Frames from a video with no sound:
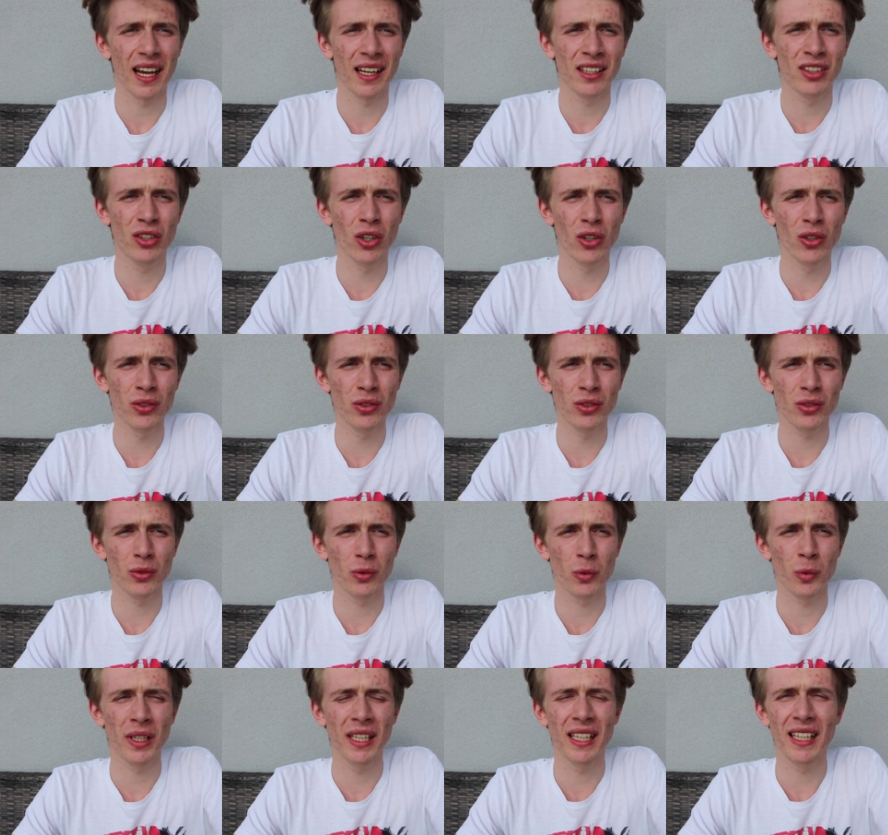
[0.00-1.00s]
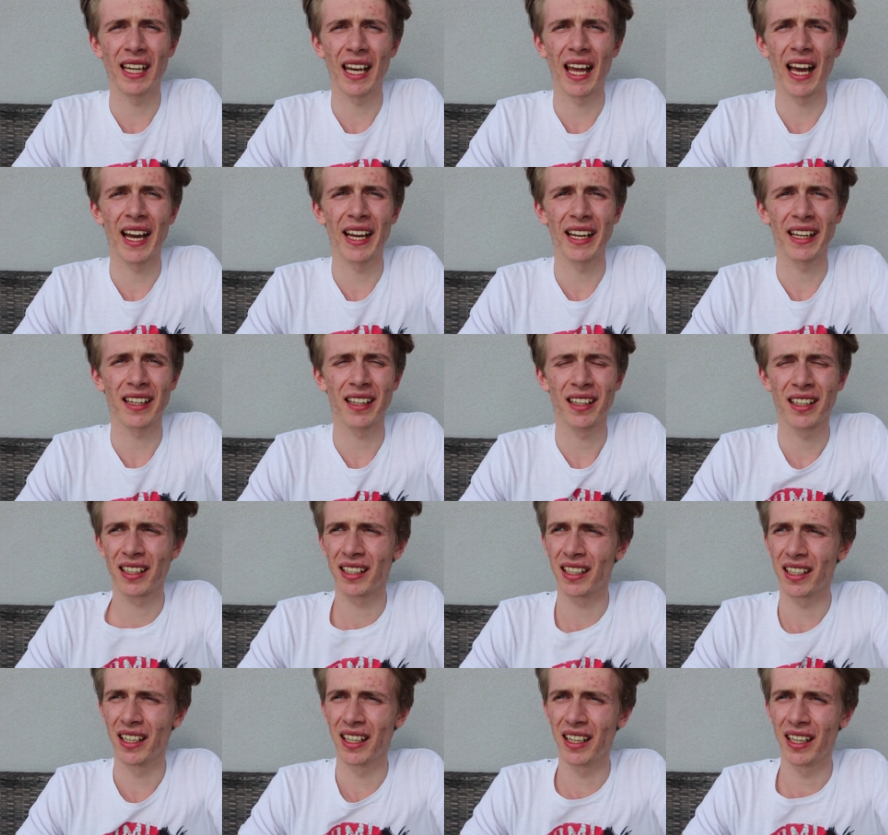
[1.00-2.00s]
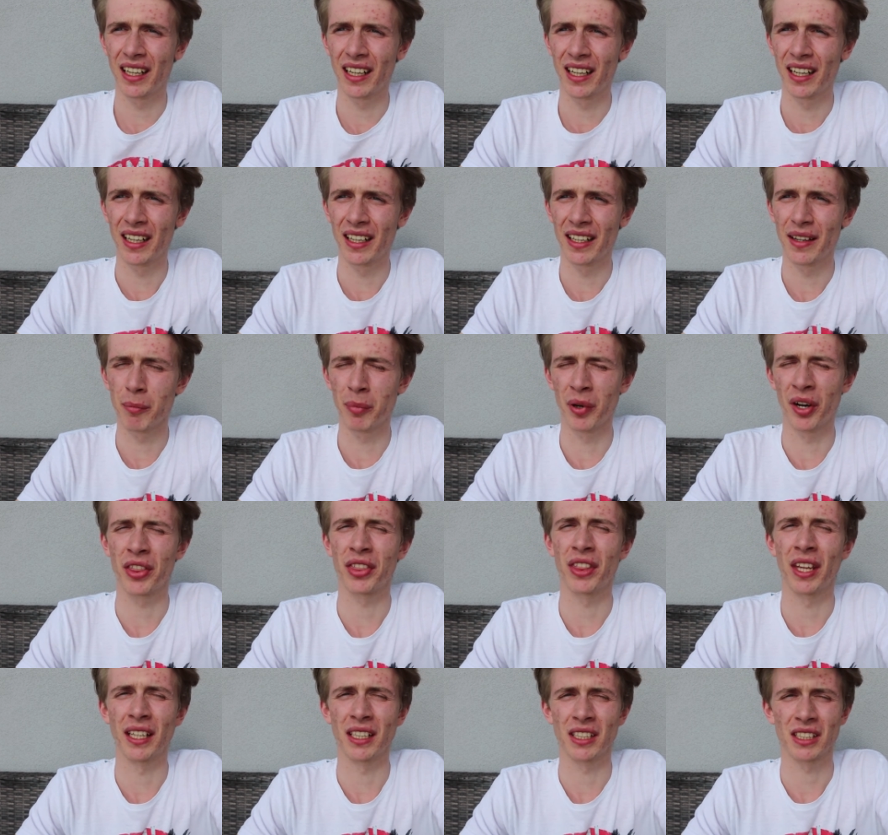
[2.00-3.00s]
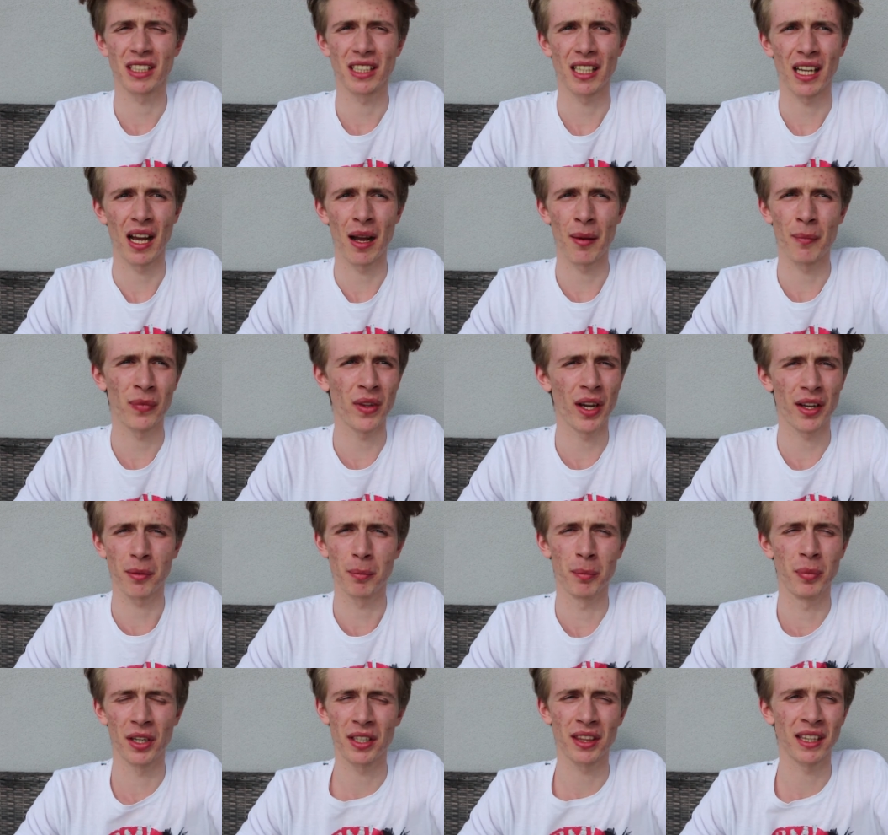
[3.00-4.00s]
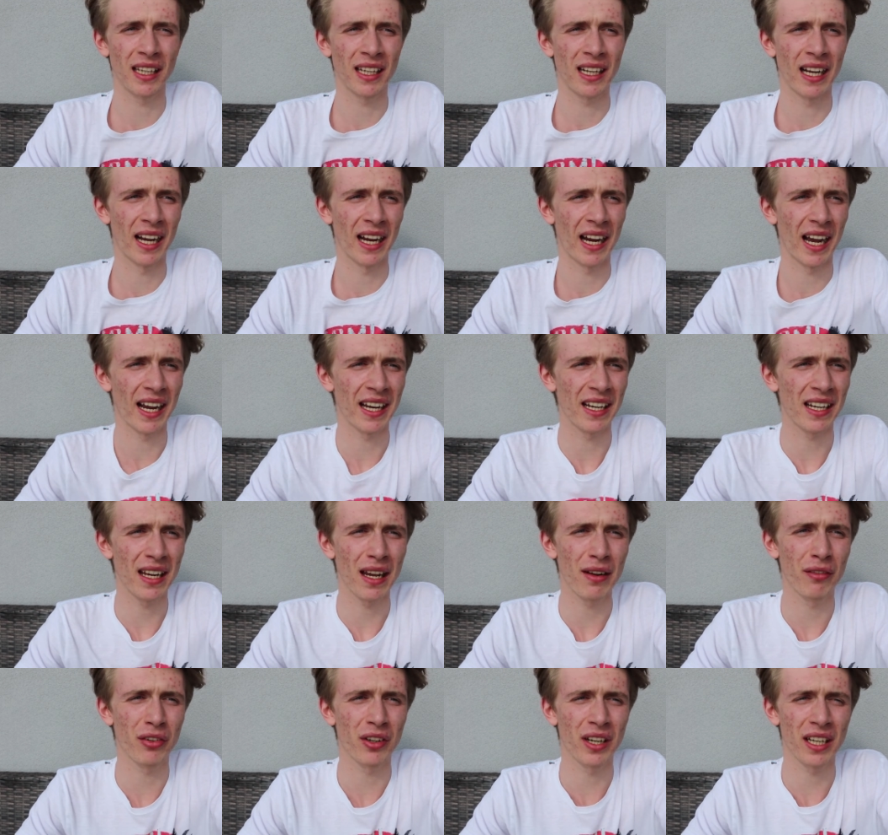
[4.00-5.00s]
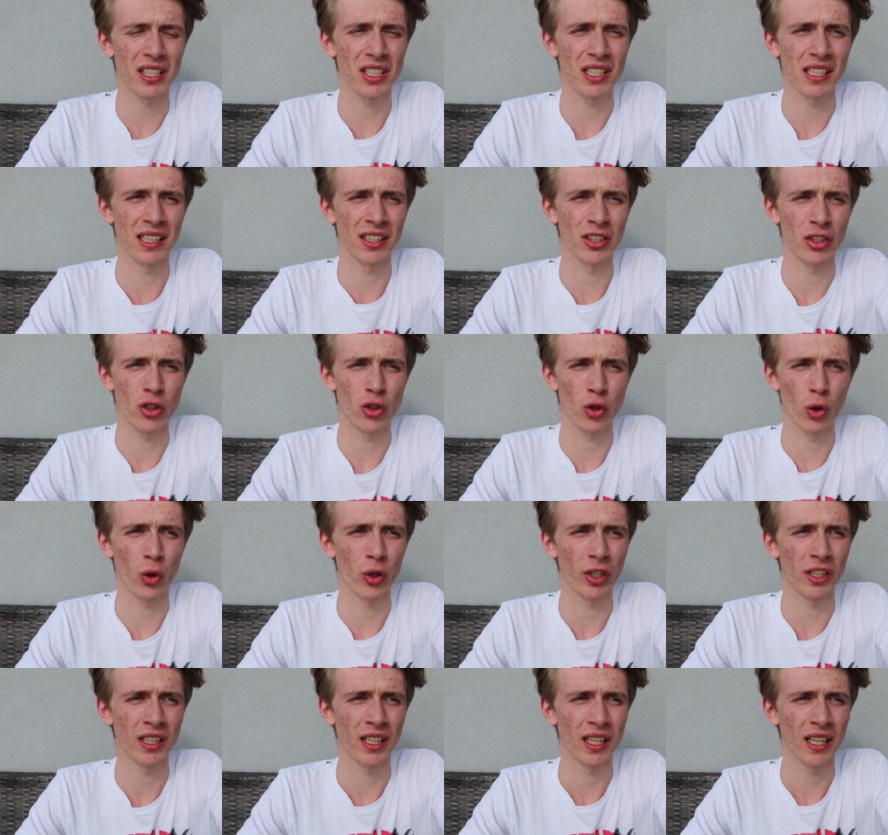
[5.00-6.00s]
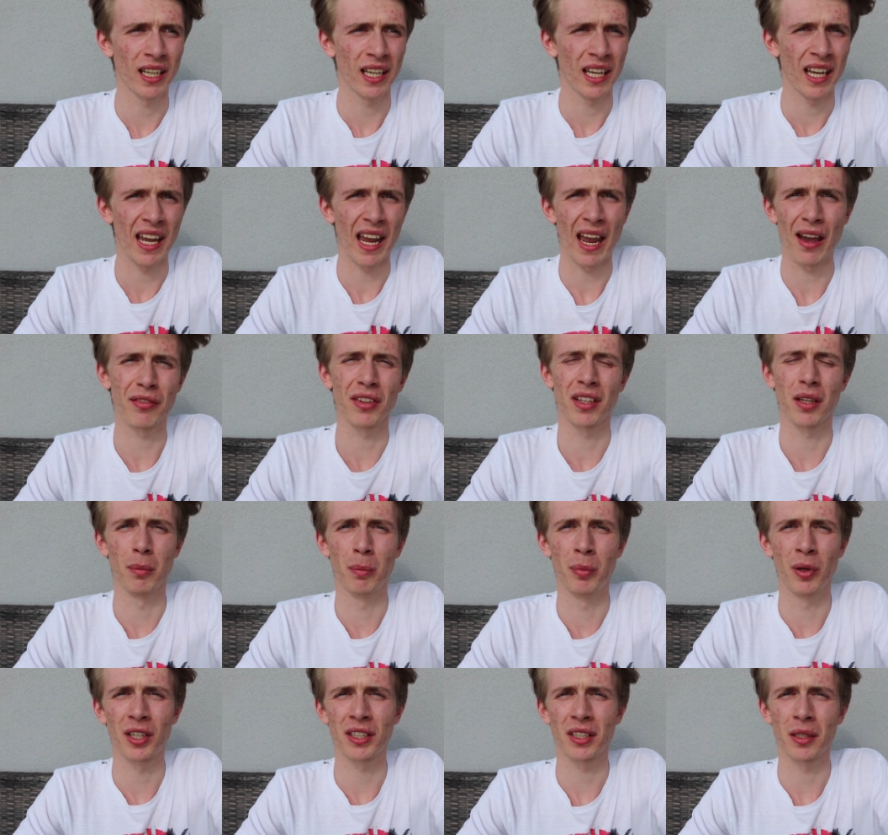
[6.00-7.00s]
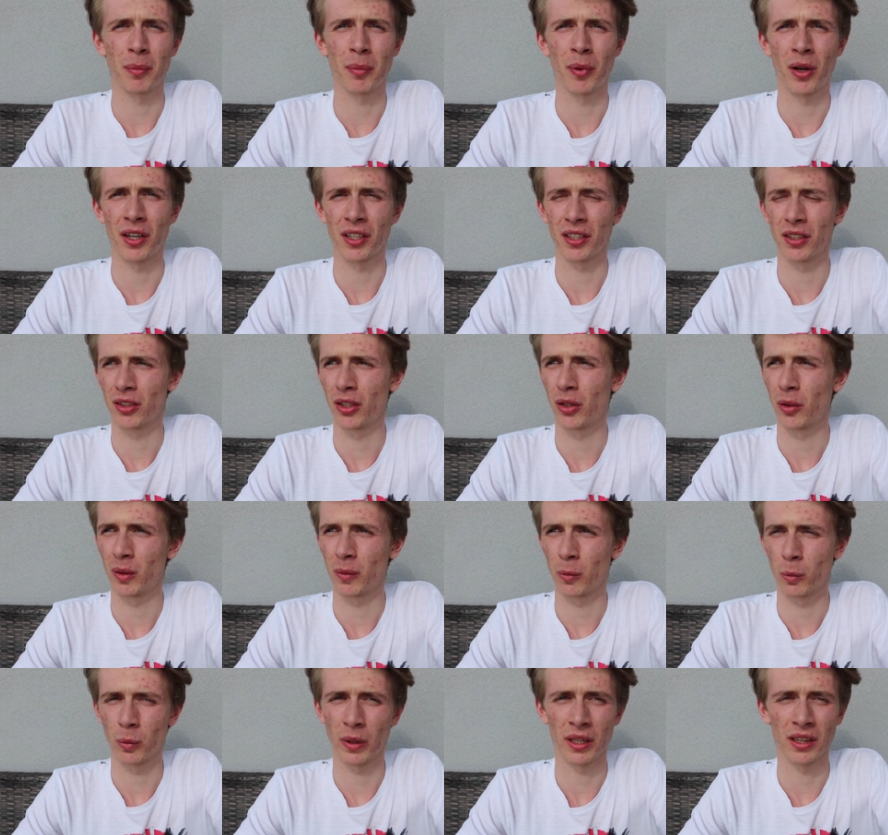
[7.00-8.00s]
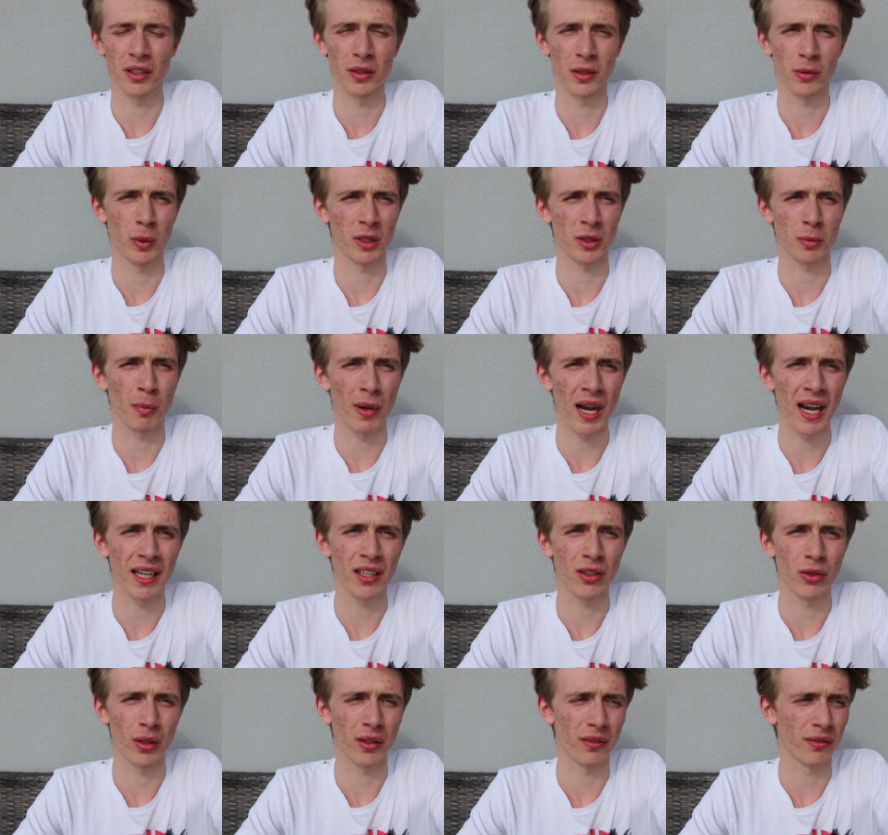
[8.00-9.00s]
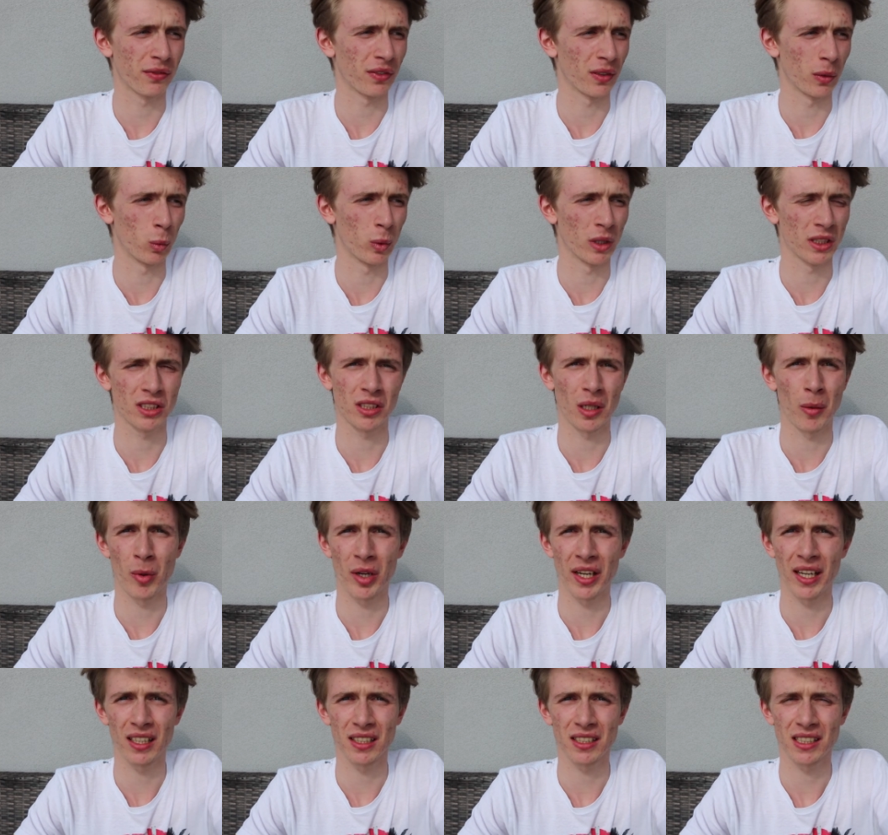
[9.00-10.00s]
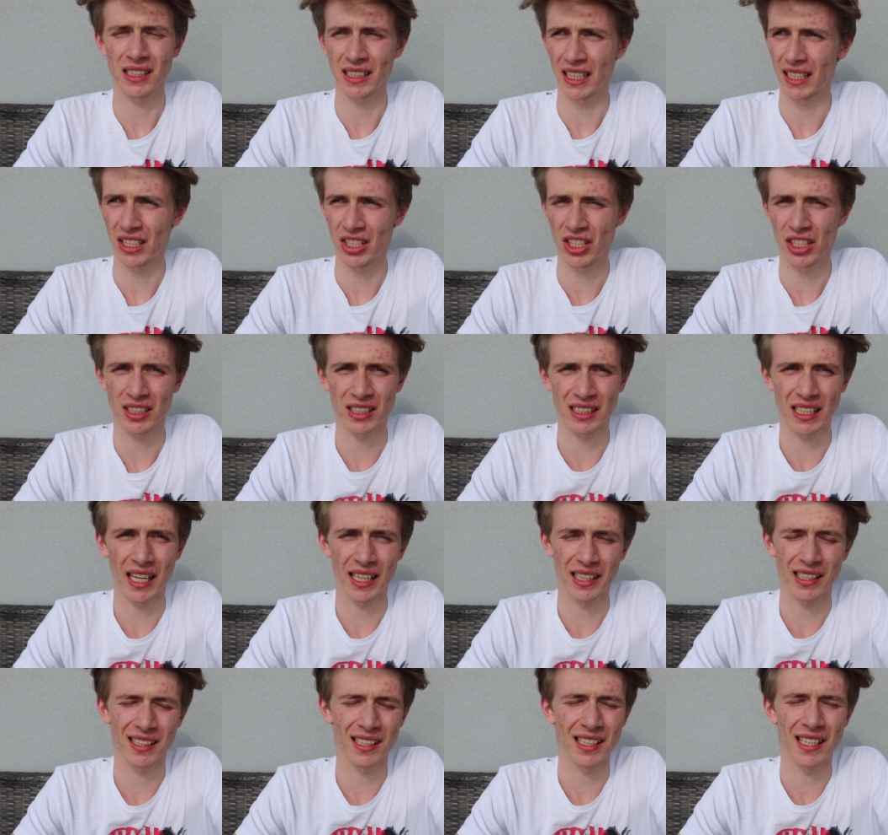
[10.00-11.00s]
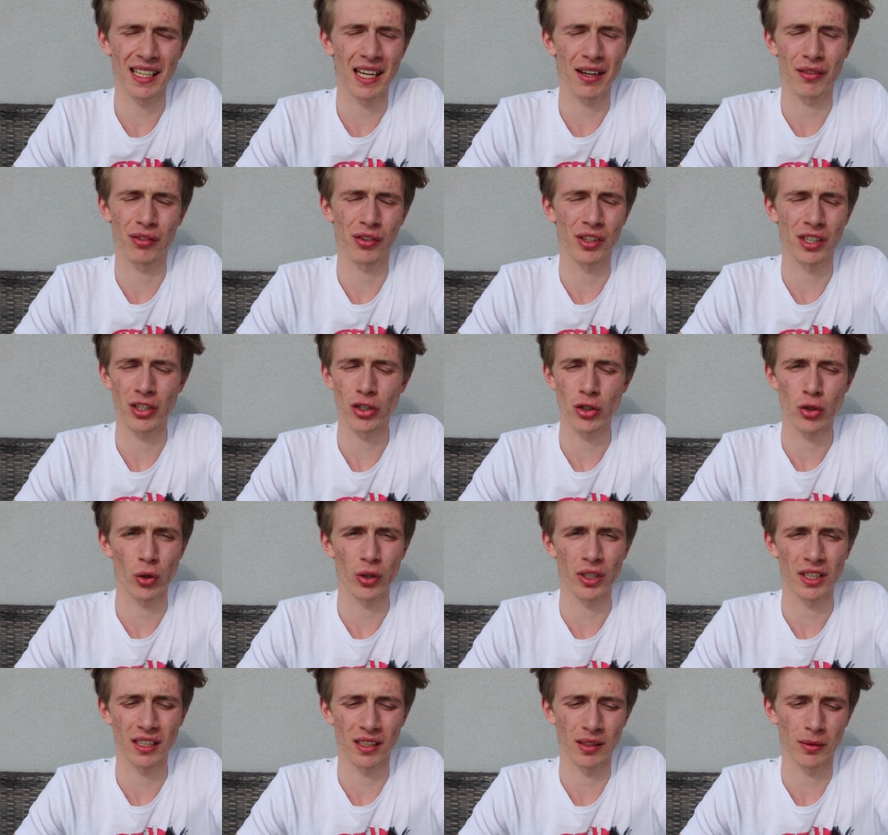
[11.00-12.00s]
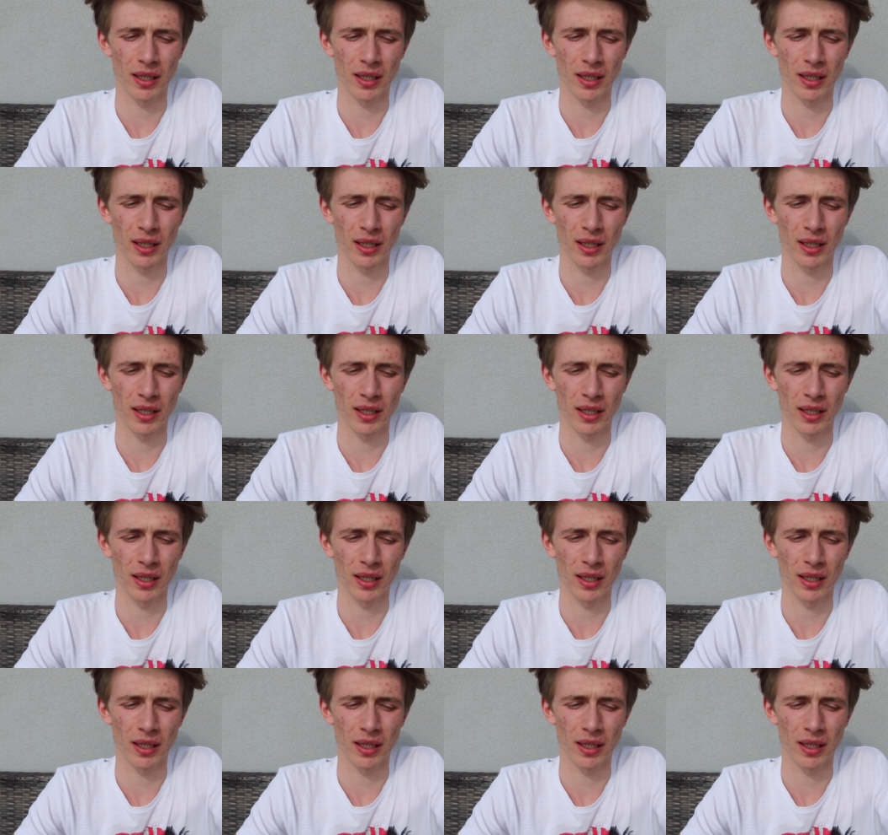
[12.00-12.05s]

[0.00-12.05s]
I don't really like uh, birthdays. I'm not a birthday guy. I never actually enjoyed having a birthday party, you know, whether it was mine or if it was someone else's. I just, I never enjoyed it.